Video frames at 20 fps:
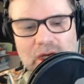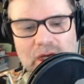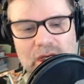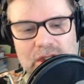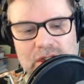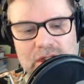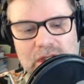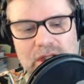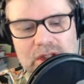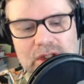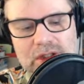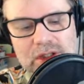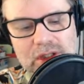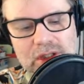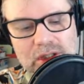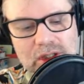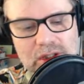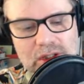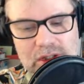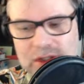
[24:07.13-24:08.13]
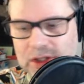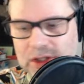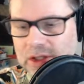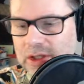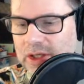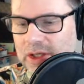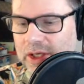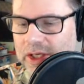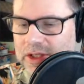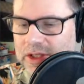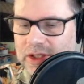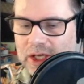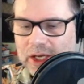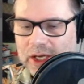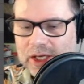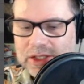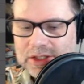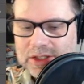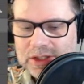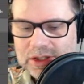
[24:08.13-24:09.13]
I
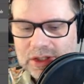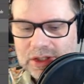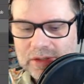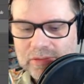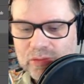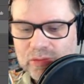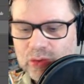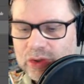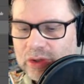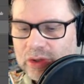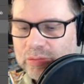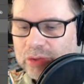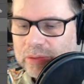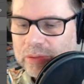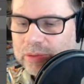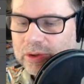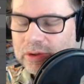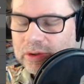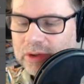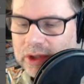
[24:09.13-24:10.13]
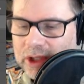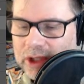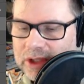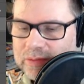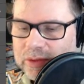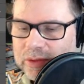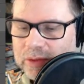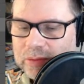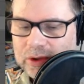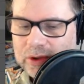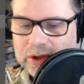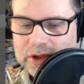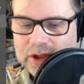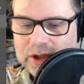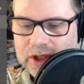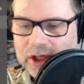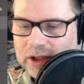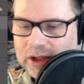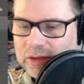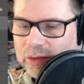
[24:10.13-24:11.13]
guess we're doing purple. I guess purple is the
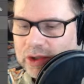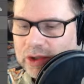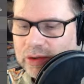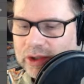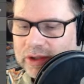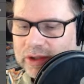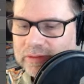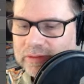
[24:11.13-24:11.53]
color we're doing.